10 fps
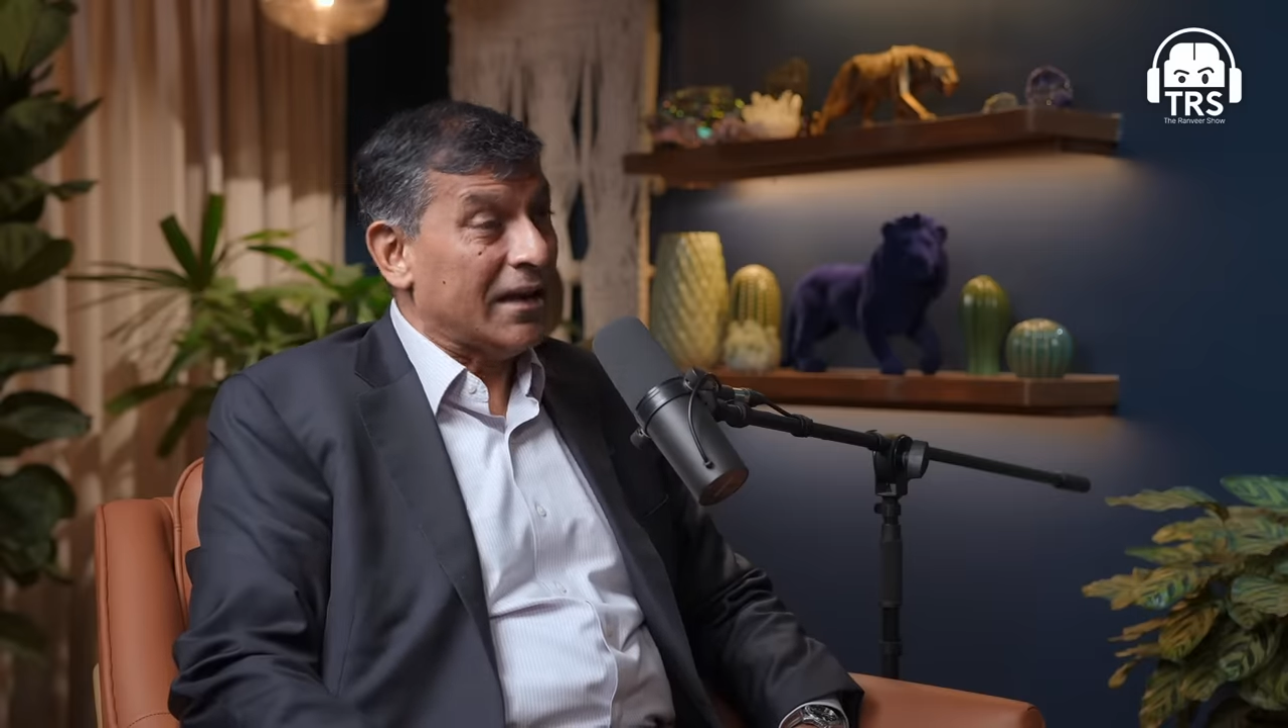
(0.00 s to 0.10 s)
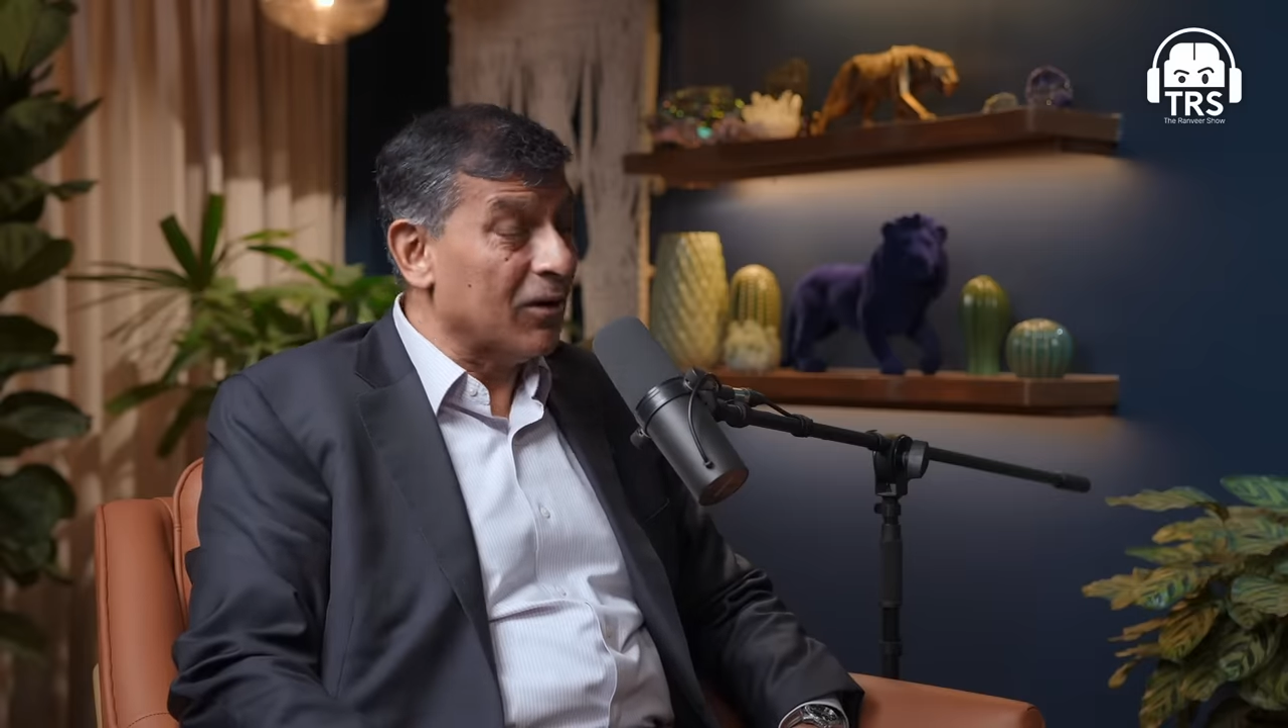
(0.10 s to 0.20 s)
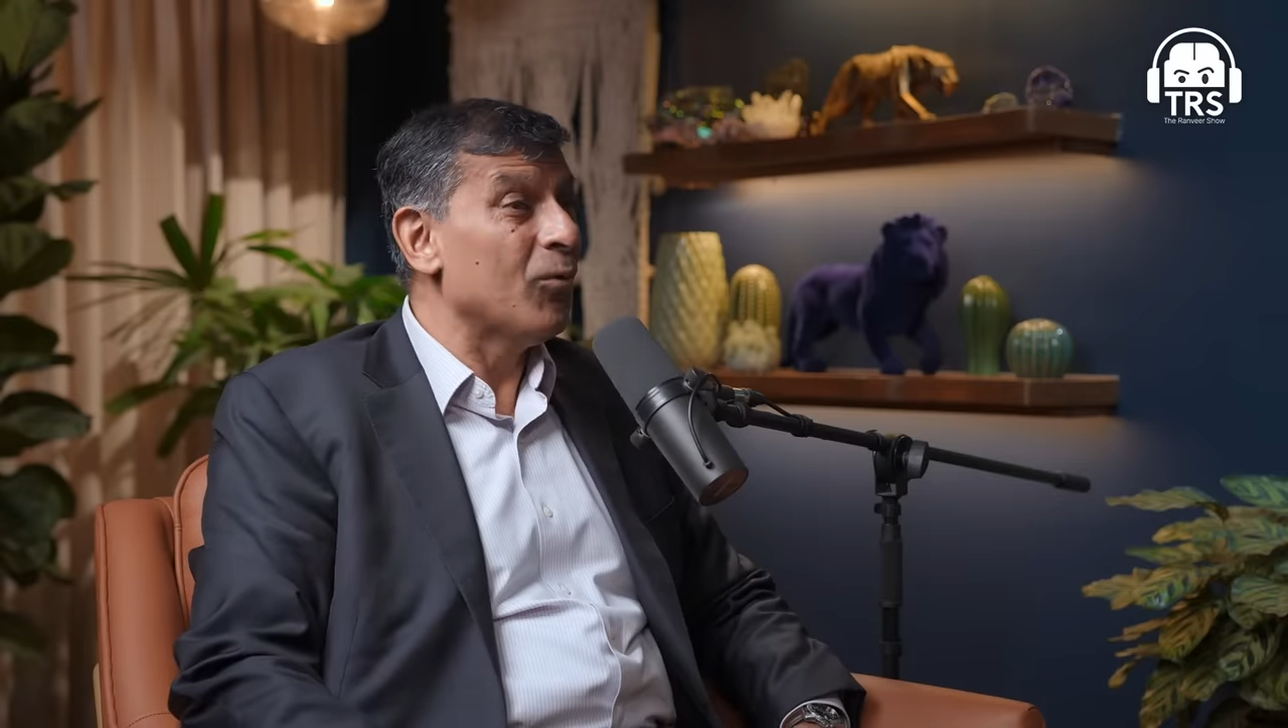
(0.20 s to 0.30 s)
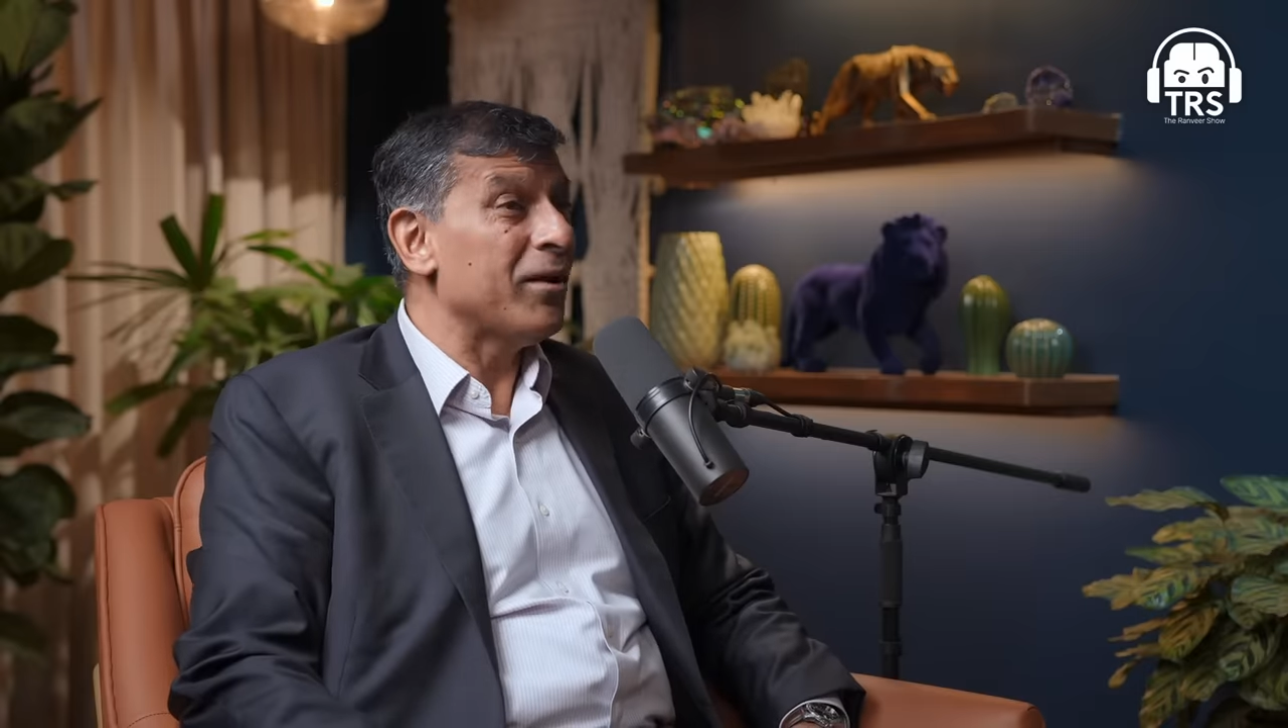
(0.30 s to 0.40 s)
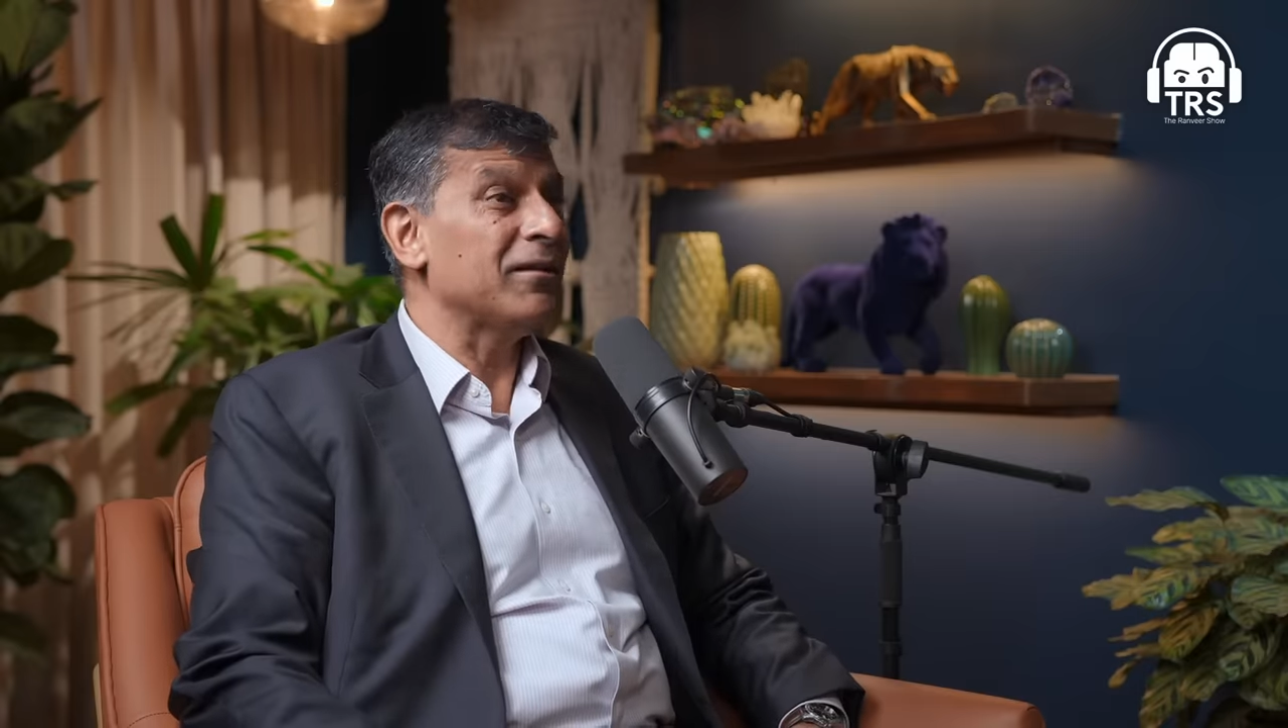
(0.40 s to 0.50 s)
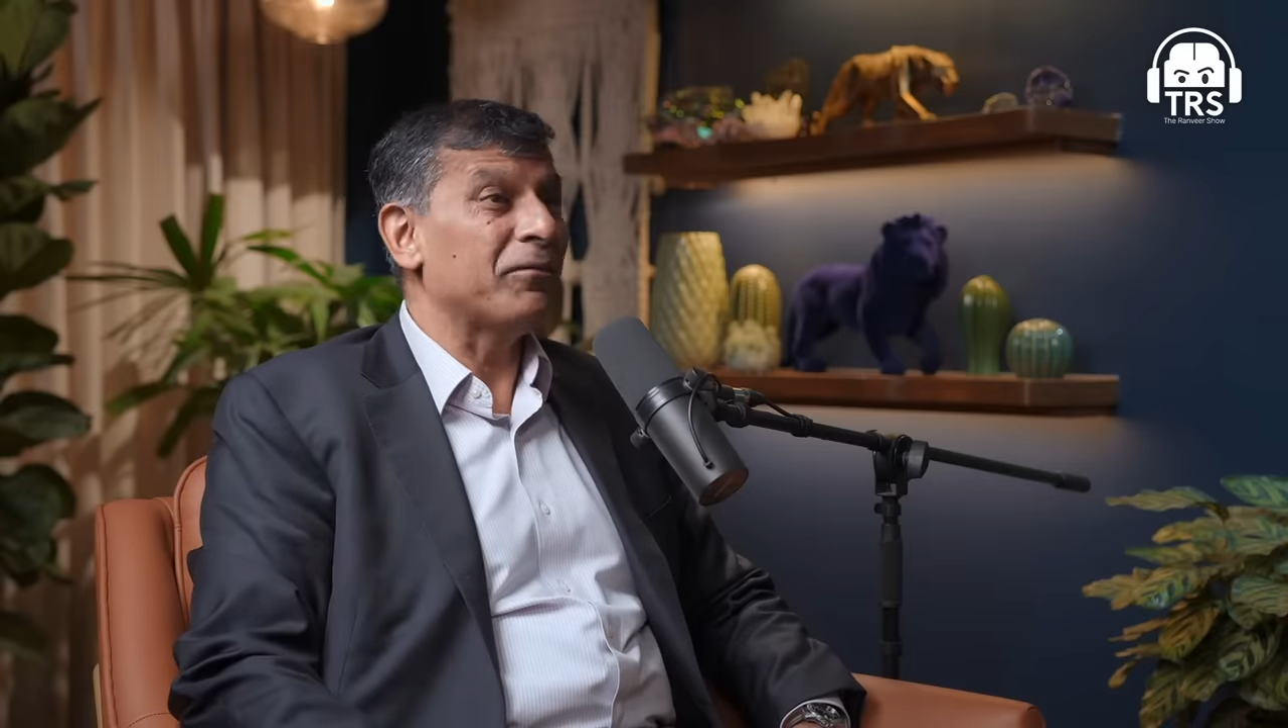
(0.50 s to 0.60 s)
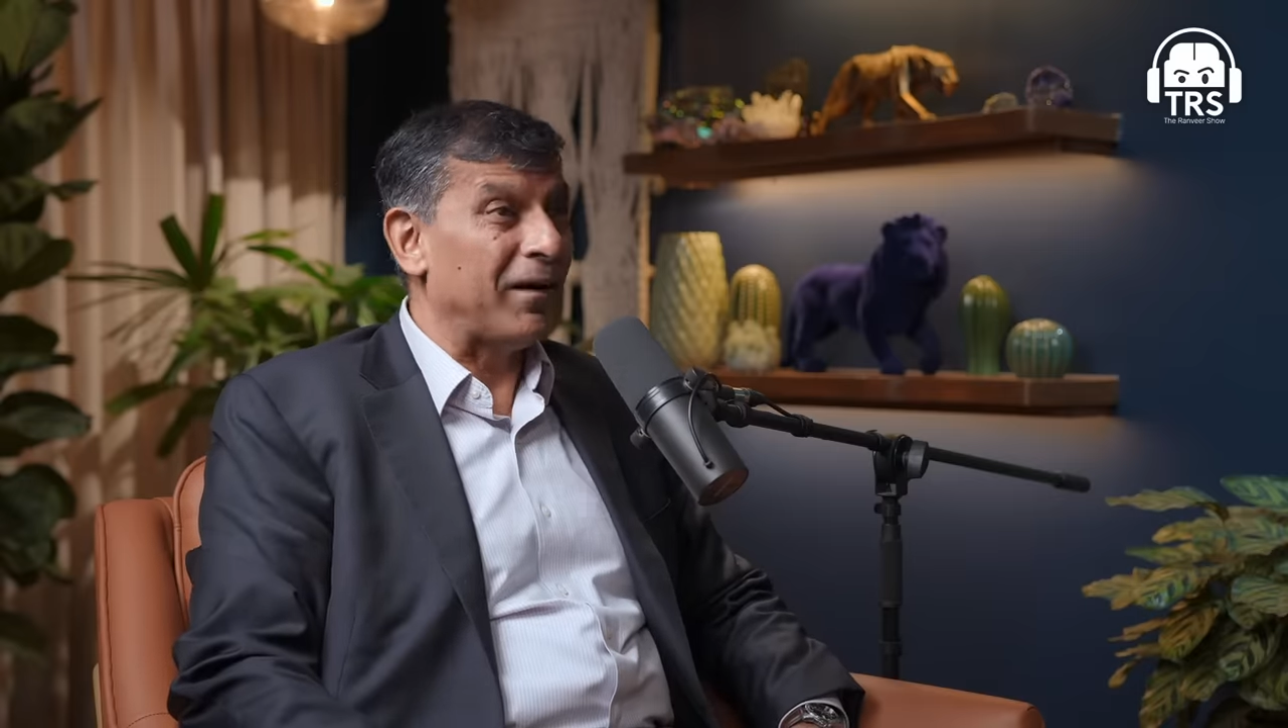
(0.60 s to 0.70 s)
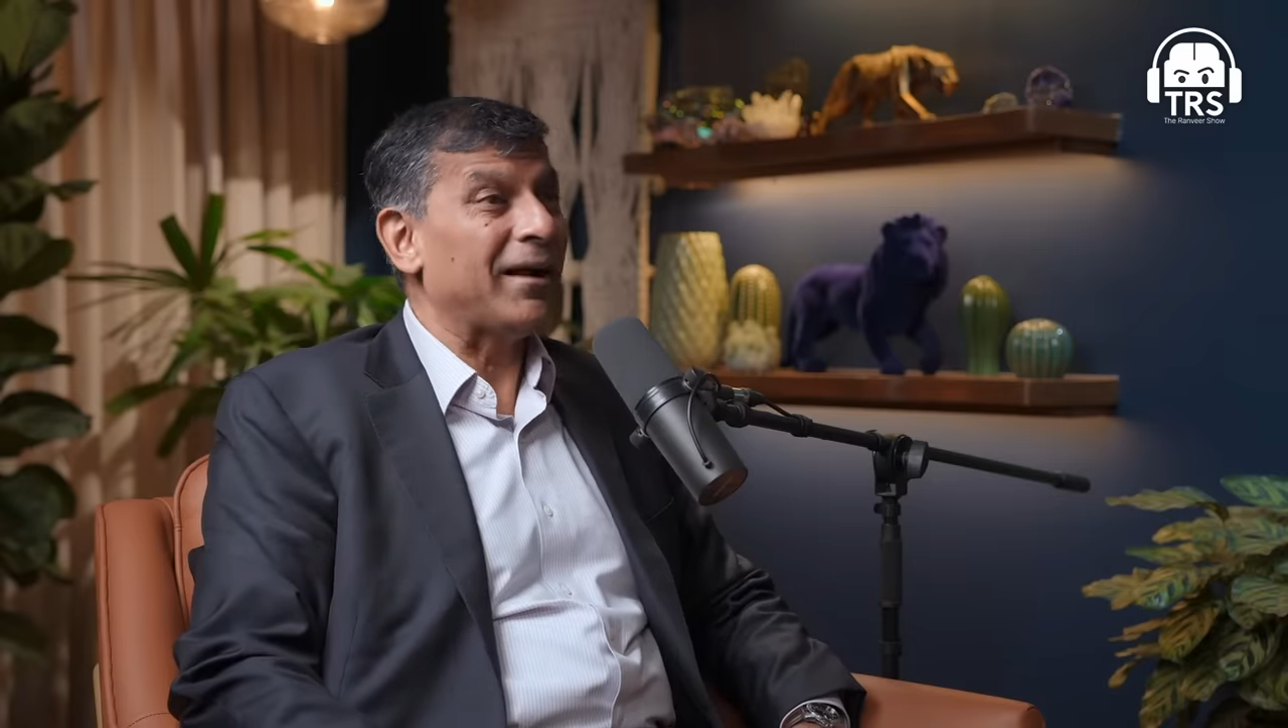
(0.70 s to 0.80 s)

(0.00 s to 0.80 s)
including the